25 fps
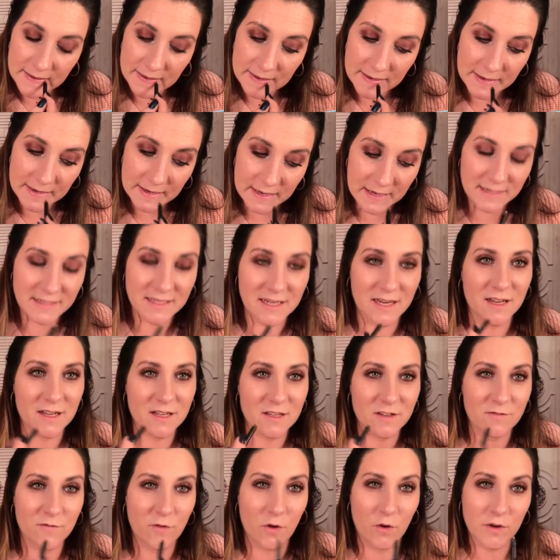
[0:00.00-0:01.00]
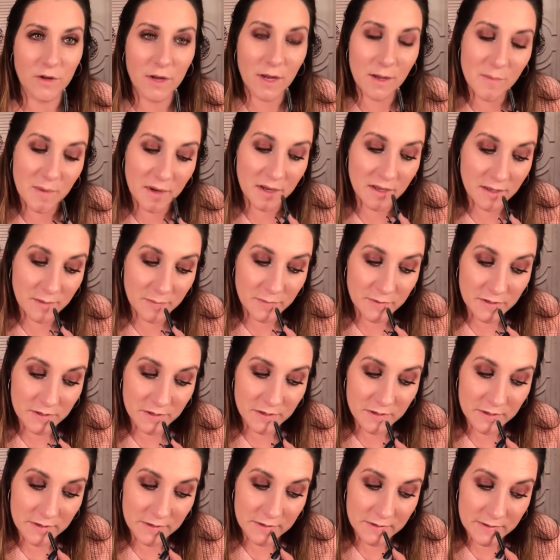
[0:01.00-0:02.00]
I did exfoliate my lips
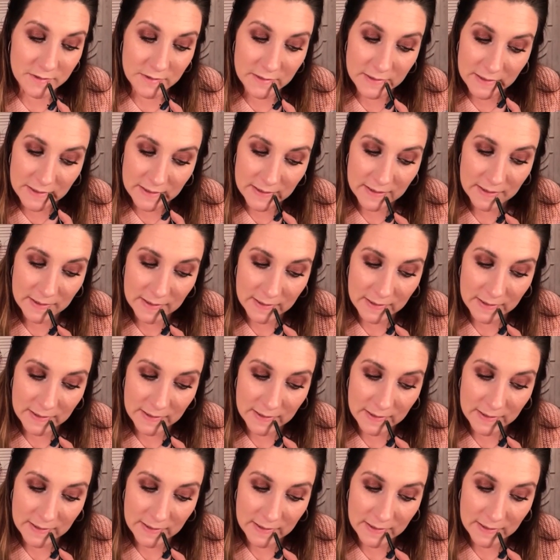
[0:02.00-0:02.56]
earlier today,